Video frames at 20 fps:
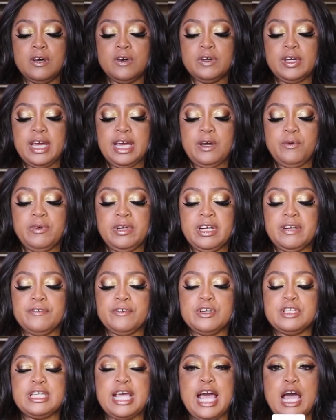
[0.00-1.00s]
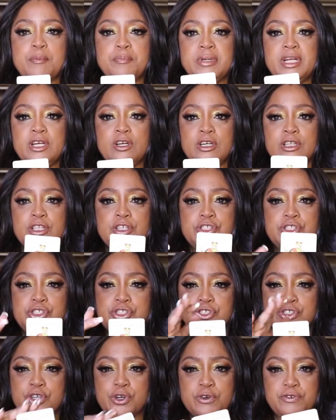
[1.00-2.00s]
okay, whatever is happening on the
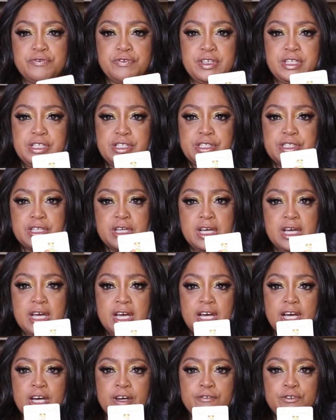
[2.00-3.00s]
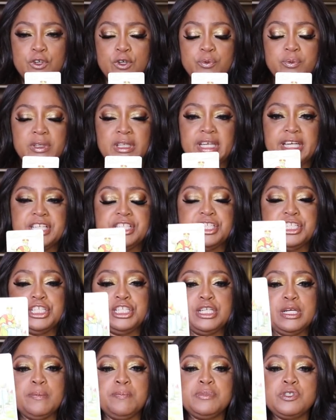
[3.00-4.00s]
surface of your
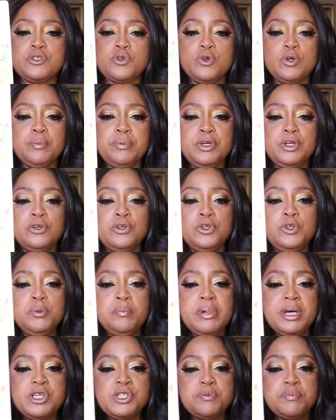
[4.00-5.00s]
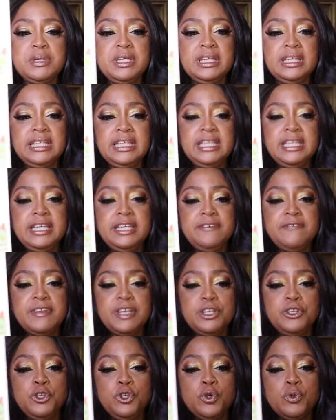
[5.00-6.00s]
relationship, Scorpio, you best believe
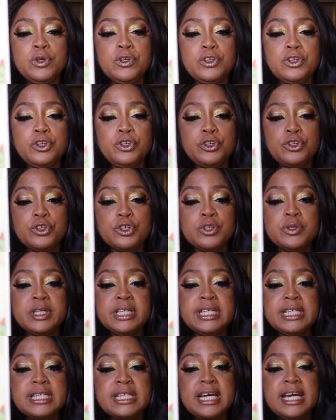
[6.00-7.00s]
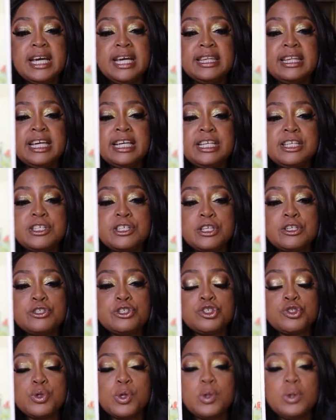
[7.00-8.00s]
that you are the current that is
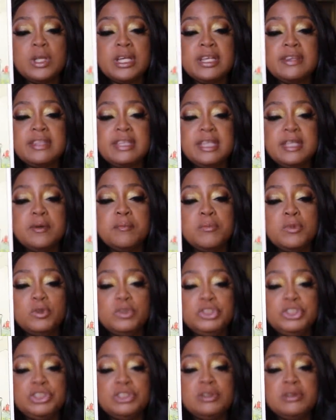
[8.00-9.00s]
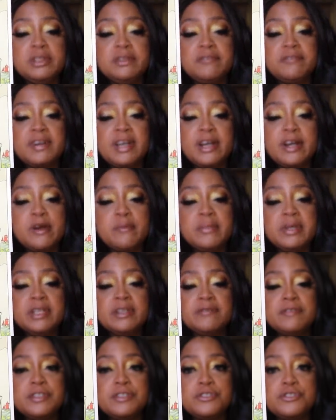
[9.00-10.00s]
controlling the emotional
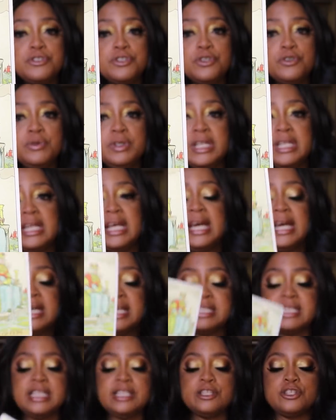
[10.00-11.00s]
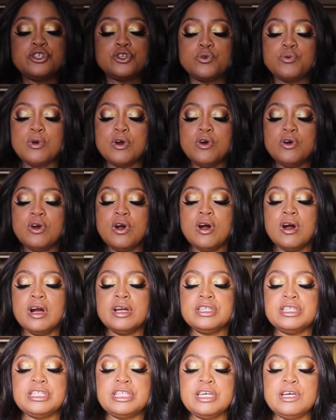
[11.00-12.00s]
environment of this union. See, the tarot
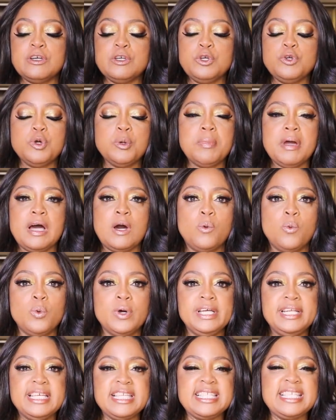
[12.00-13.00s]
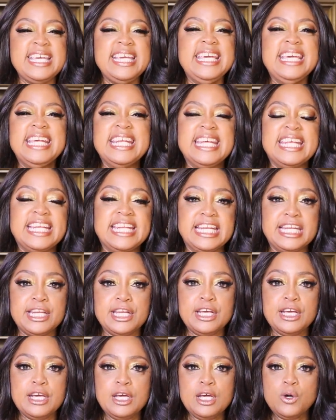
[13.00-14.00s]
cards tell you about what is hidden,
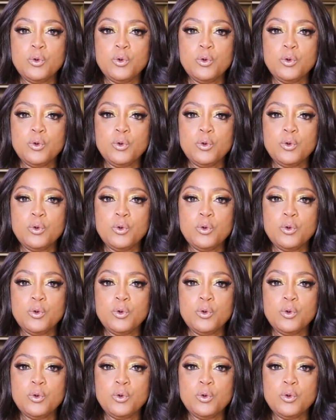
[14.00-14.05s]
